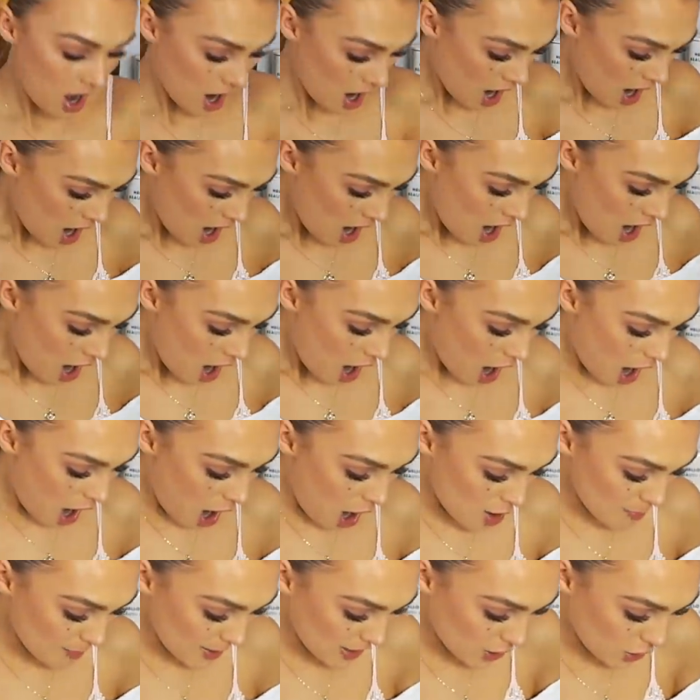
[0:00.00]
oh
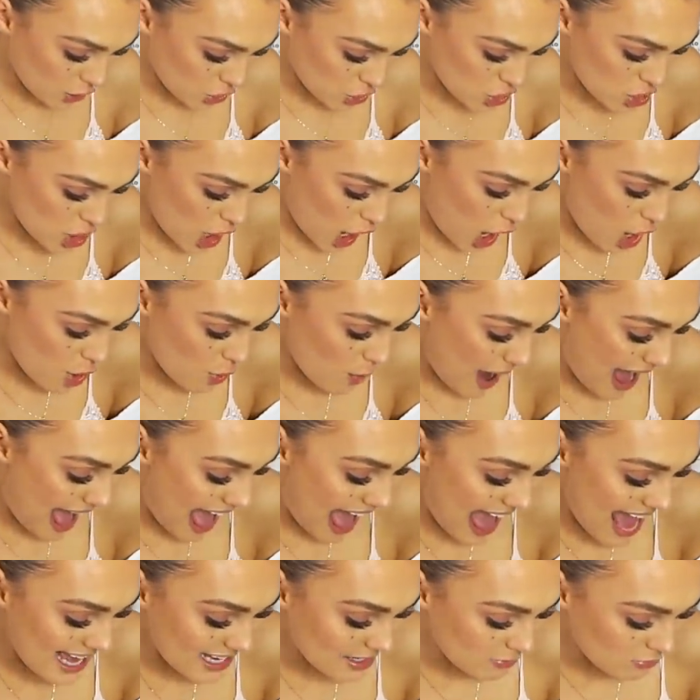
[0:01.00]
my gosh, no
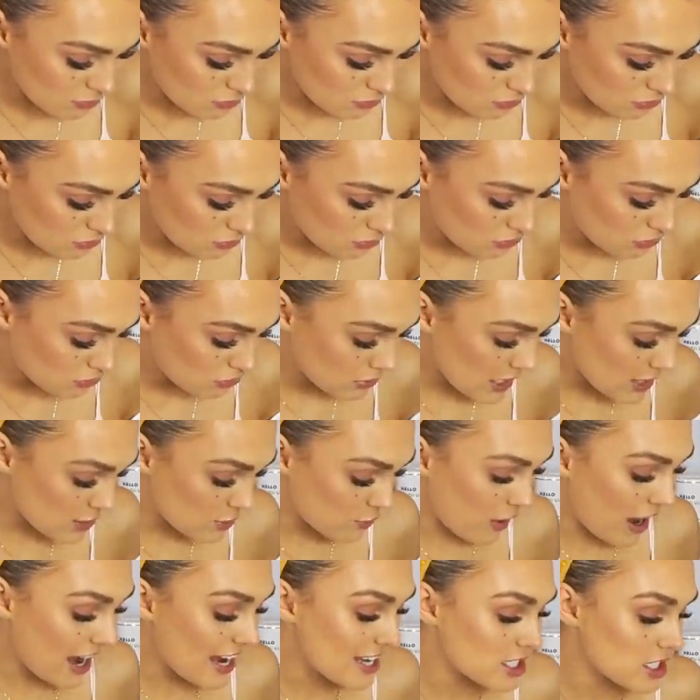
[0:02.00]
way! This
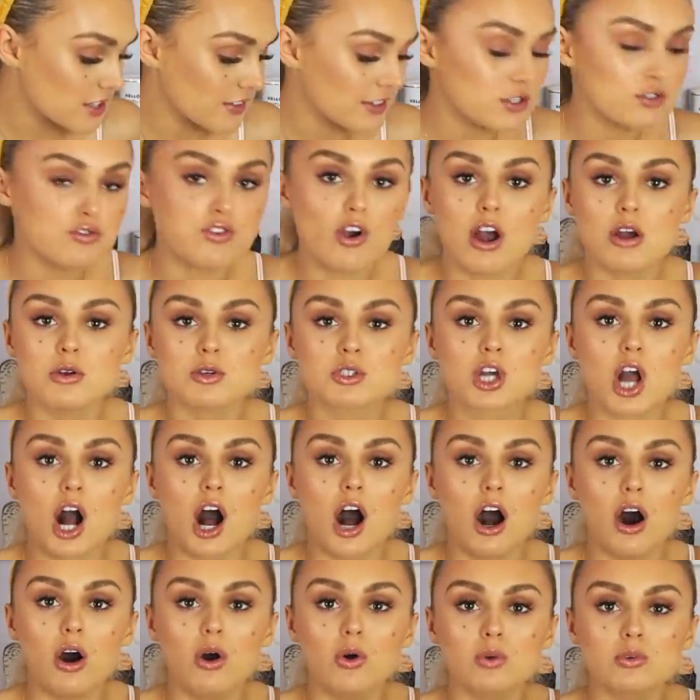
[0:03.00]
razor is rose
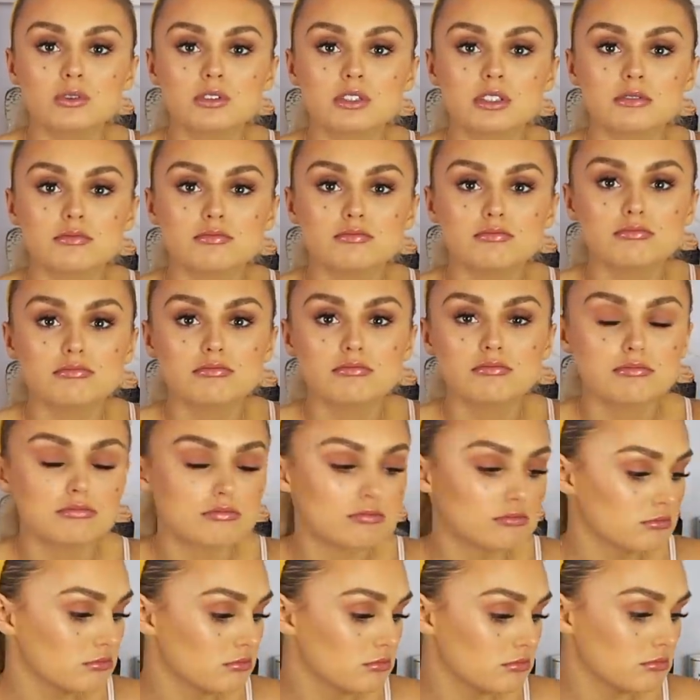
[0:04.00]
gold.
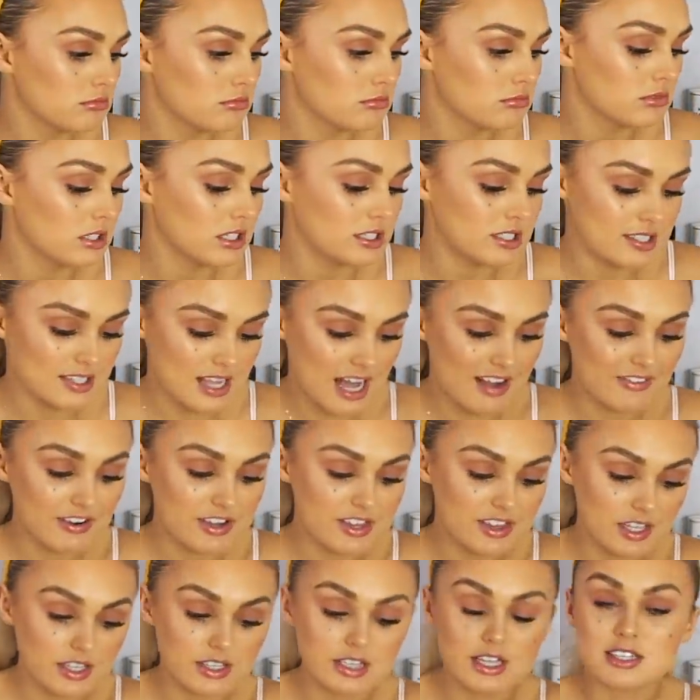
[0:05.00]
This is
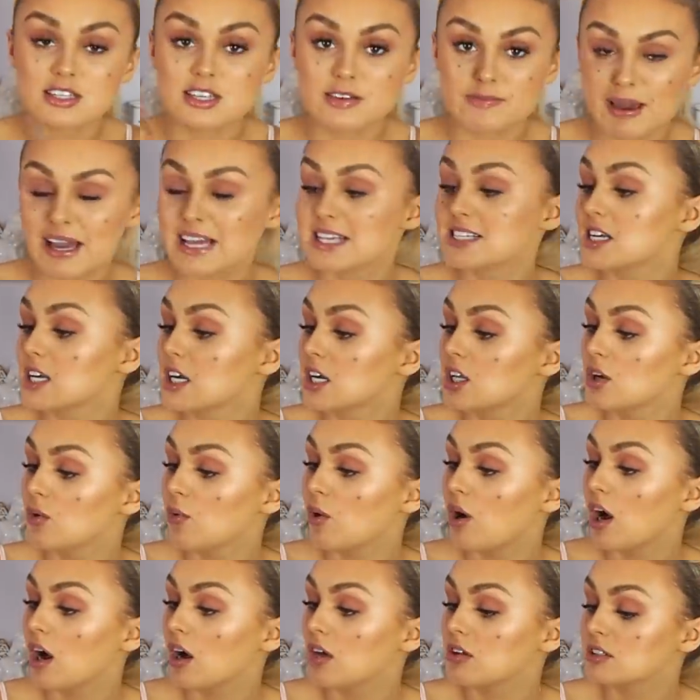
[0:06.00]
everything that's amazing in the
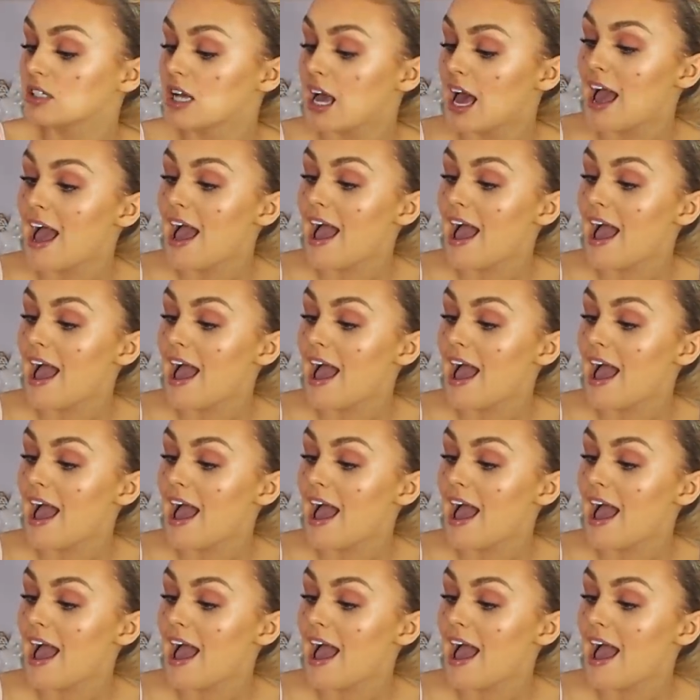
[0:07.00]
world.